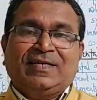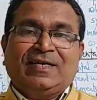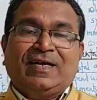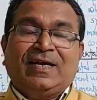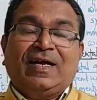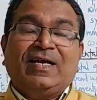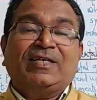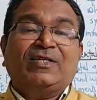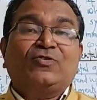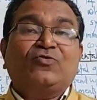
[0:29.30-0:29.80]

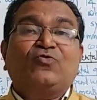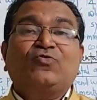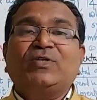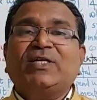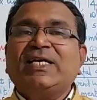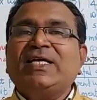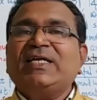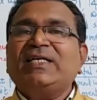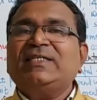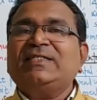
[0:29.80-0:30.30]
And
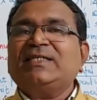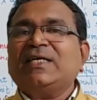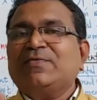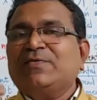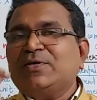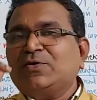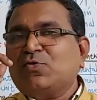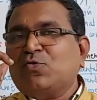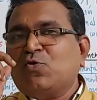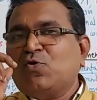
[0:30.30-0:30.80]
today is
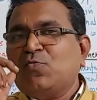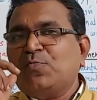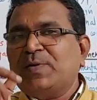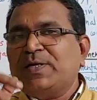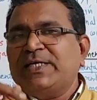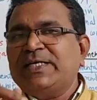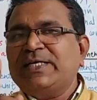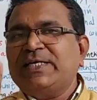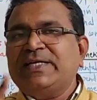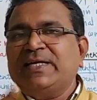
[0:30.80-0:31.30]
our
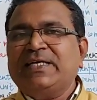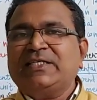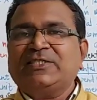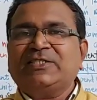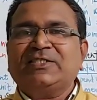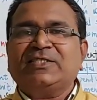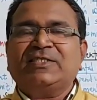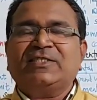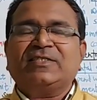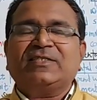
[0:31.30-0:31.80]
opening
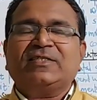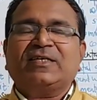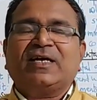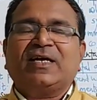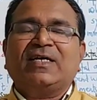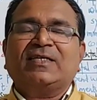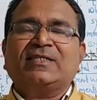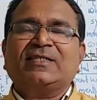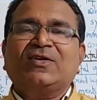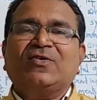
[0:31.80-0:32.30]
lecture
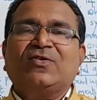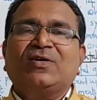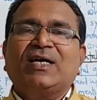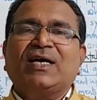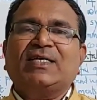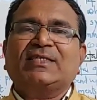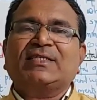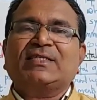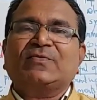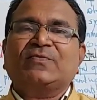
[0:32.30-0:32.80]
as long
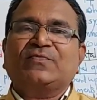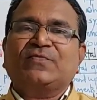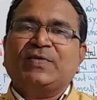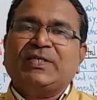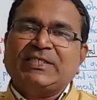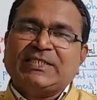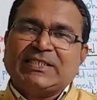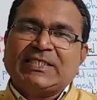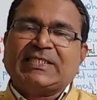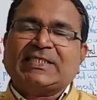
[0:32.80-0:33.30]
as the
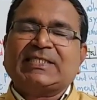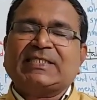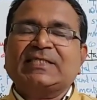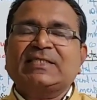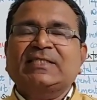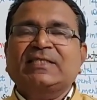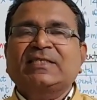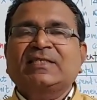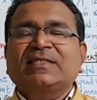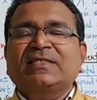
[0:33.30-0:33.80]
physics
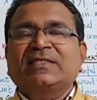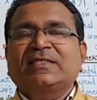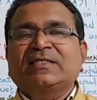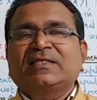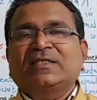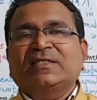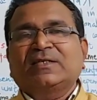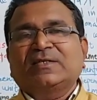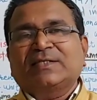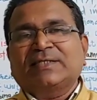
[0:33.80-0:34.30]

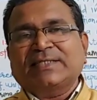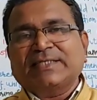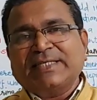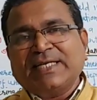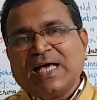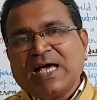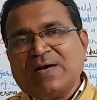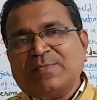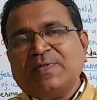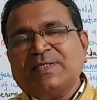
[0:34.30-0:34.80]

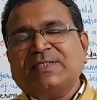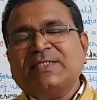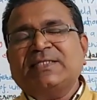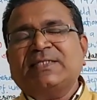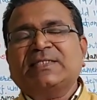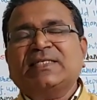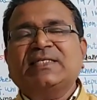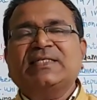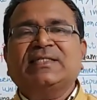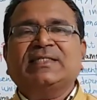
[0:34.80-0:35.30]
syllabus
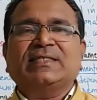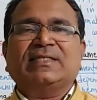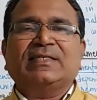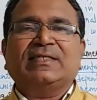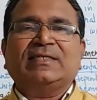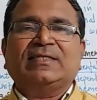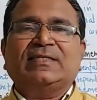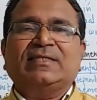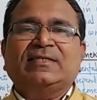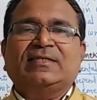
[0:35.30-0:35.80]
is
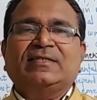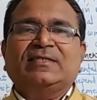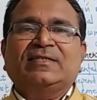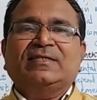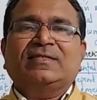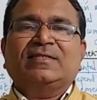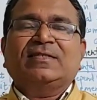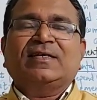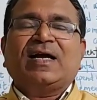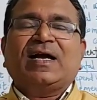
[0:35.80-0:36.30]
concerned,
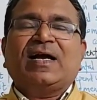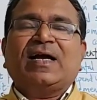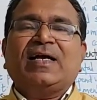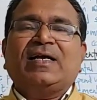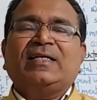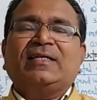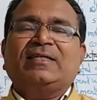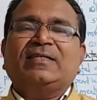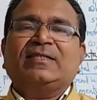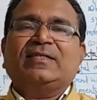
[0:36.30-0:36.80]

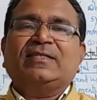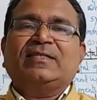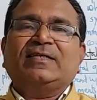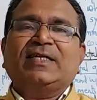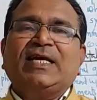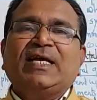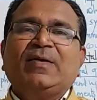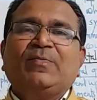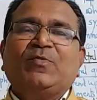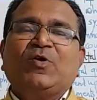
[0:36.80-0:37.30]
and the
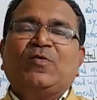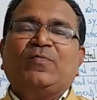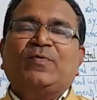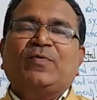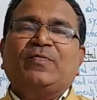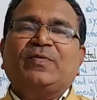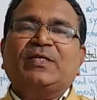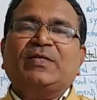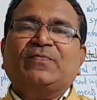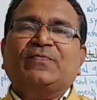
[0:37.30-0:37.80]
name of
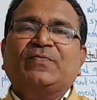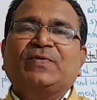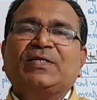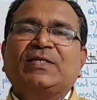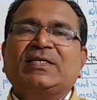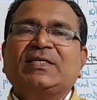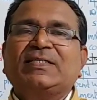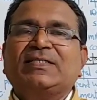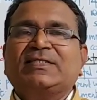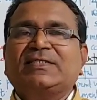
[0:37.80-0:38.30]
our
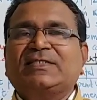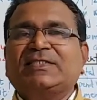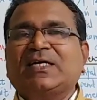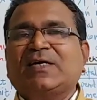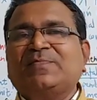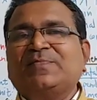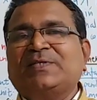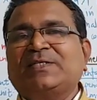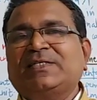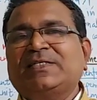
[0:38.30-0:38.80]
first
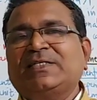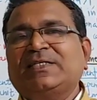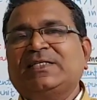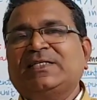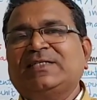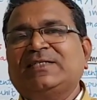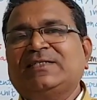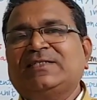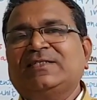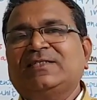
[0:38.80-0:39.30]
chapter
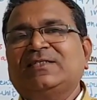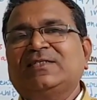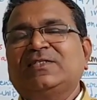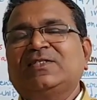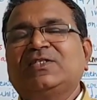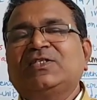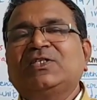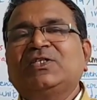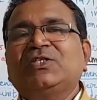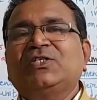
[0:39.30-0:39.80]
is
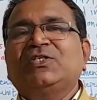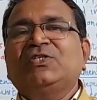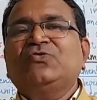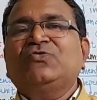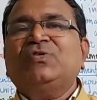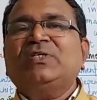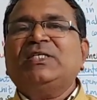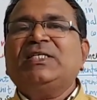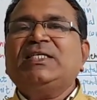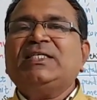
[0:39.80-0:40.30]

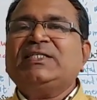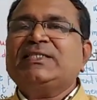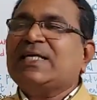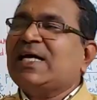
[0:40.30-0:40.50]
Units